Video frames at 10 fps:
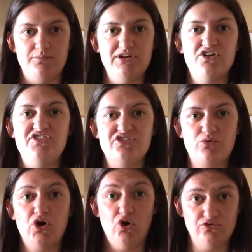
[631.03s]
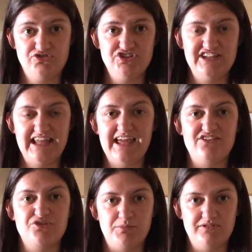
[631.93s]
because it's quite often the
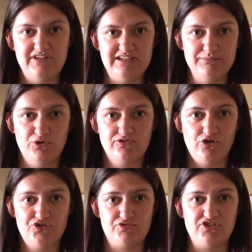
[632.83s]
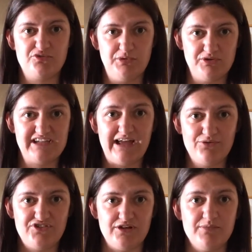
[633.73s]
case that we're feeding more phosphorus than we would
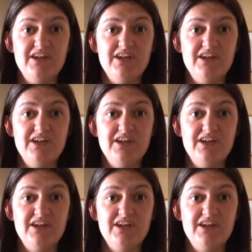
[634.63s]
calcium.